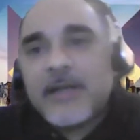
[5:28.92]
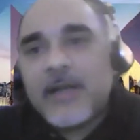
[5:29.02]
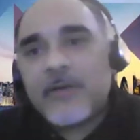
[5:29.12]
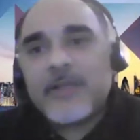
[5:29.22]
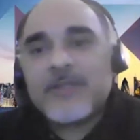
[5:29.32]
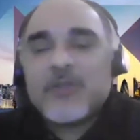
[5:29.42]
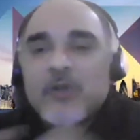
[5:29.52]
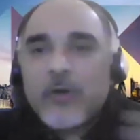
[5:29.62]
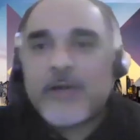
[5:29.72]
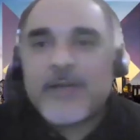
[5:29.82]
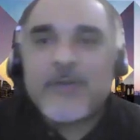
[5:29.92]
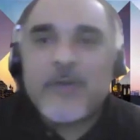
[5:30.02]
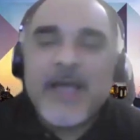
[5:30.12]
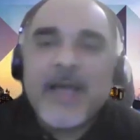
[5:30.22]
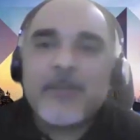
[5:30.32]
Now, historically,
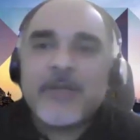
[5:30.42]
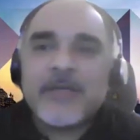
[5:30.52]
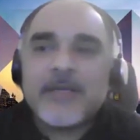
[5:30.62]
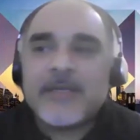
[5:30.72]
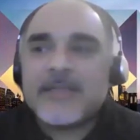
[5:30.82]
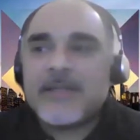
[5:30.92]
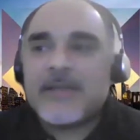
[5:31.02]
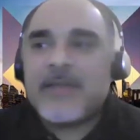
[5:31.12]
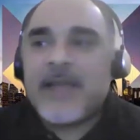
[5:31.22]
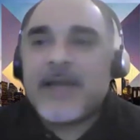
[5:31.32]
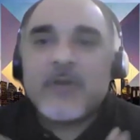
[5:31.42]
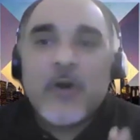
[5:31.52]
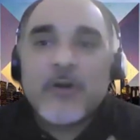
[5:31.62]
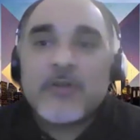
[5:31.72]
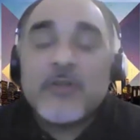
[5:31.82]
what happened is that
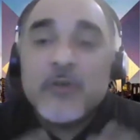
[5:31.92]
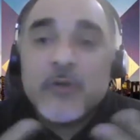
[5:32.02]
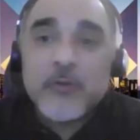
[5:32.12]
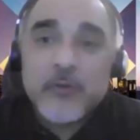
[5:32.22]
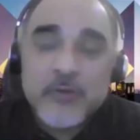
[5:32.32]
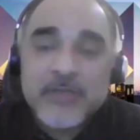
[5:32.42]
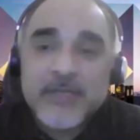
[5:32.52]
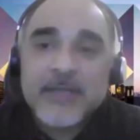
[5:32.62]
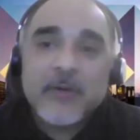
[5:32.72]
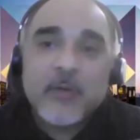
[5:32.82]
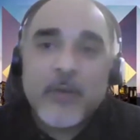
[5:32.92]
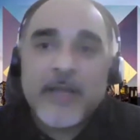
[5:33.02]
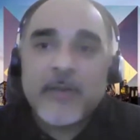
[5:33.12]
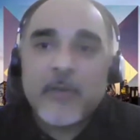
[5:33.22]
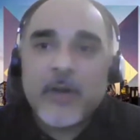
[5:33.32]
got used in a
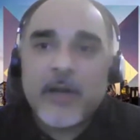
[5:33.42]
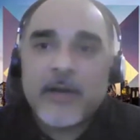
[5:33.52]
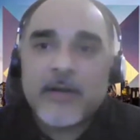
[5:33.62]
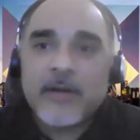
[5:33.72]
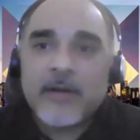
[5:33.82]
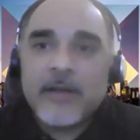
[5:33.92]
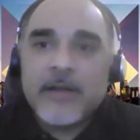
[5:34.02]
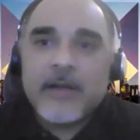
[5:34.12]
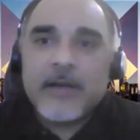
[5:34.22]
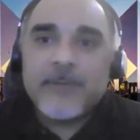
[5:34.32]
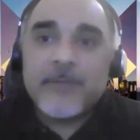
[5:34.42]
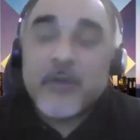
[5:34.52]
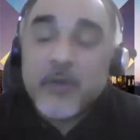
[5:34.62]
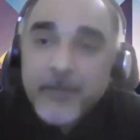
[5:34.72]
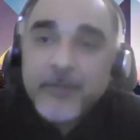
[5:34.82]
way where
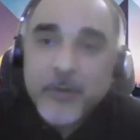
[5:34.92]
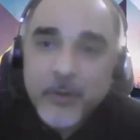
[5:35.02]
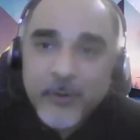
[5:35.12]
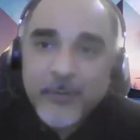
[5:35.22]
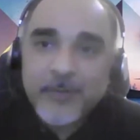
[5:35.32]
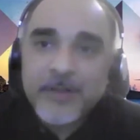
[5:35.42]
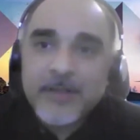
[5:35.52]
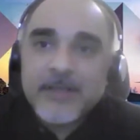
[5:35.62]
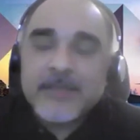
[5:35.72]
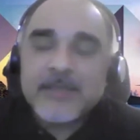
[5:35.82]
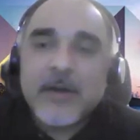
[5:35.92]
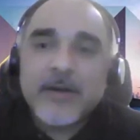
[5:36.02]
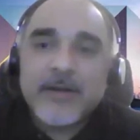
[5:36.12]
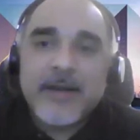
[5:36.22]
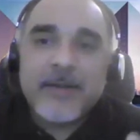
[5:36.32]
crypto
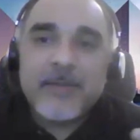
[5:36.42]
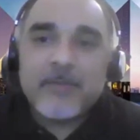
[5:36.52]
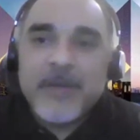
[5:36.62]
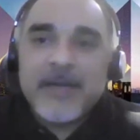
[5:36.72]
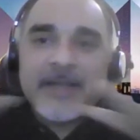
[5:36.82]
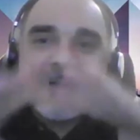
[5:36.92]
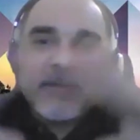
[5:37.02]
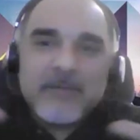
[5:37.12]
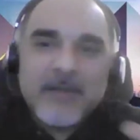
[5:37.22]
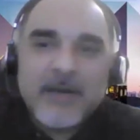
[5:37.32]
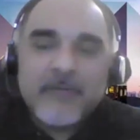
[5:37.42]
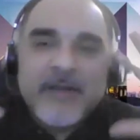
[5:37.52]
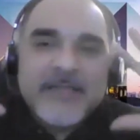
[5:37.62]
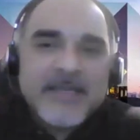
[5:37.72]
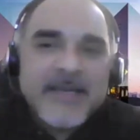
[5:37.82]
started building, kind of
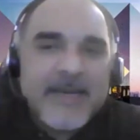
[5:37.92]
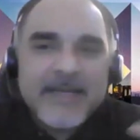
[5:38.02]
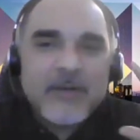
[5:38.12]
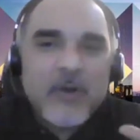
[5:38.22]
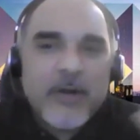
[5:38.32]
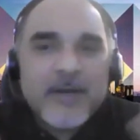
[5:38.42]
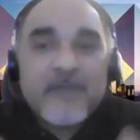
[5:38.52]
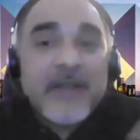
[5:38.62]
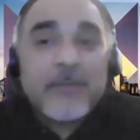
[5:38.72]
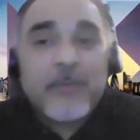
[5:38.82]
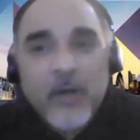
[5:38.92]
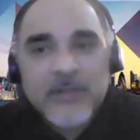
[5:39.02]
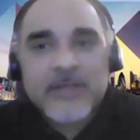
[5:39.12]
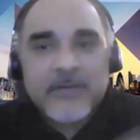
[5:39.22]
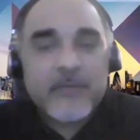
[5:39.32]
resonating, not in a very
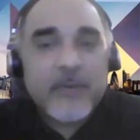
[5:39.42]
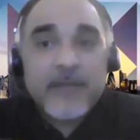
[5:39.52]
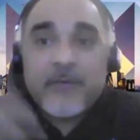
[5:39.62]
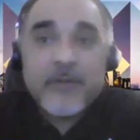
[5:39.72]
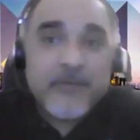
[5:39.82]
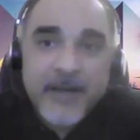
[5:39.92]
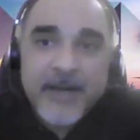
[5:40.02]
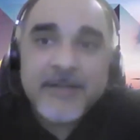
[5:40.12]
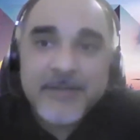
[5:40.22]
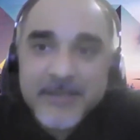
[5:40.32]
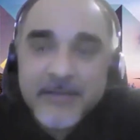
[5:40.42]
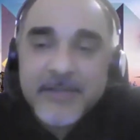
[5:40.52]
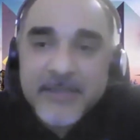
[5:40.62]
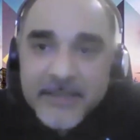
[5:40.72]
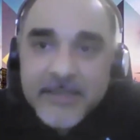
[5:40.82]
positive way for the financial
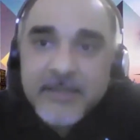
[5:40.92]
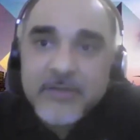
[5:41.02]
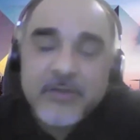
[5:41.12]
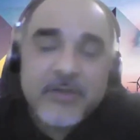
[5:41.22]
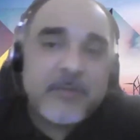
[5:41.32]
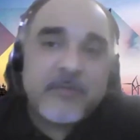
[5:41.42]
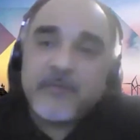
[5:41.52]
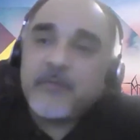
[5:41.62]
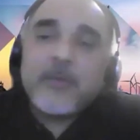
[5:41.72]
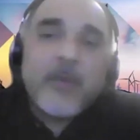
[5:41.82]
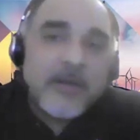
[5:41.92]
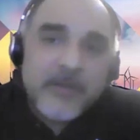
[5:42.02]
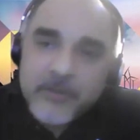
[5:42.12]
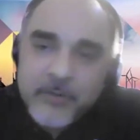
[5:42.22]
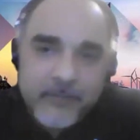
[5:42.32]
services industry, for the
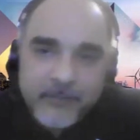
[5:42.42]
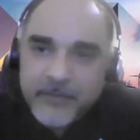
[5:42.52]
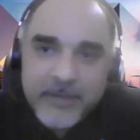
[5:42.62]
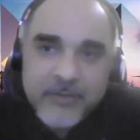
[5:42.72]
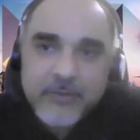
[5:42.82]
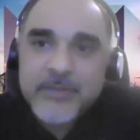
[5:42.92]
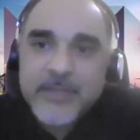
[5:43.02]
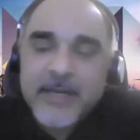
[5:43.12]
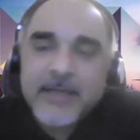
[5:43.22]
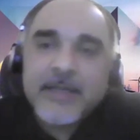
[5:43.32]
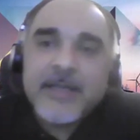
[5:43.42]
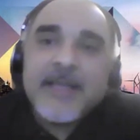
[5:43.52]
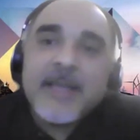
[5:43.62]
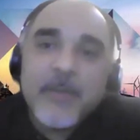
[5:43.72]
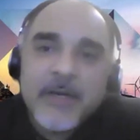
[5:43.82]
multitude of issues that
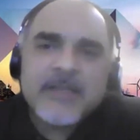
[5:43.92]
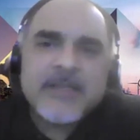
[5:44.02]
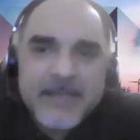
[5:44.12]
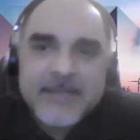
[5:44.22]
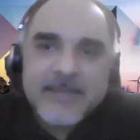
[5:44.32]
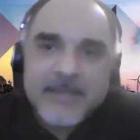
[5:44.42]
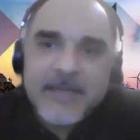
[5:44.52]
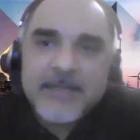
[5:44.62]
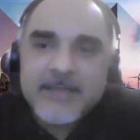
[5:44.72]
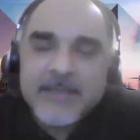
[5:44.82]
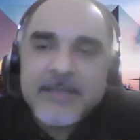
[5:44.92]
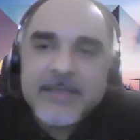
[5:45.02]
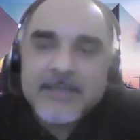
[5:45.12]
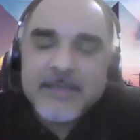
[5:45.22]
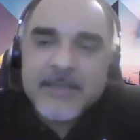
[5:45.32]
emerged in
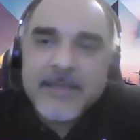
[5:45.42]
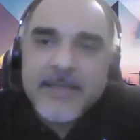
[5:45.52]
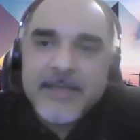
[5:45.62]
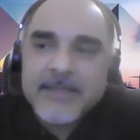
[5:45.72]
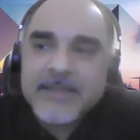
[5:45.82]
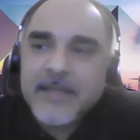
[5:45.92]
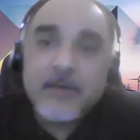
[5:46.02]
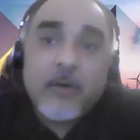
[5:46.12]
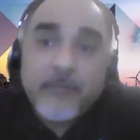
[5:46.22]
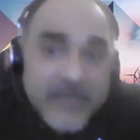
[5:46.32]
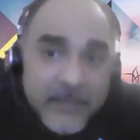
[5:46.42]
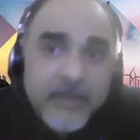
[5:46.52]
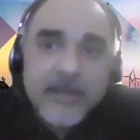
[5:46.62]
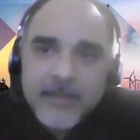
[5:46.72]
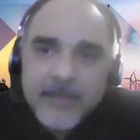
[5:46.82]
its early days. And obviously,
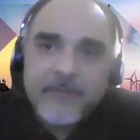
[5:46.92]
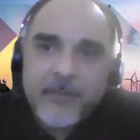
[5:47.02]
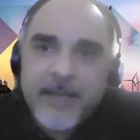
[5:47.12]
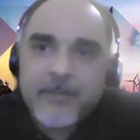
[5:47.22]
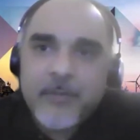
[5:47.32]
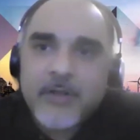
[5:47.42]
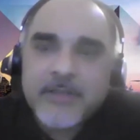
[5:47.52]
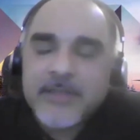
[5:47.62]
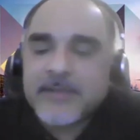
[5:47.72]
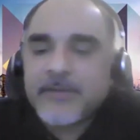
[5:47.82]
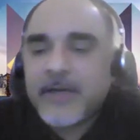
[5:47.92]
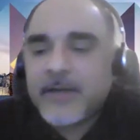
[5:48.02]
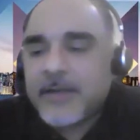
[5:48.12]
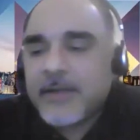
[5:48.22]
we're learning from that process, right?